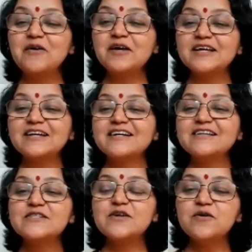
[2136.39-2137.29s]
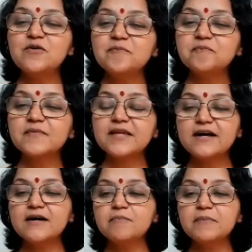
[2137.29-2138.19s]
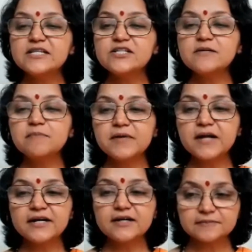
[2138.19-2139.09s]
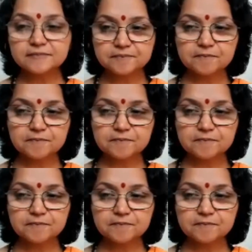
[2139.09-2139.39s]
Okay, so uh, pancha prana.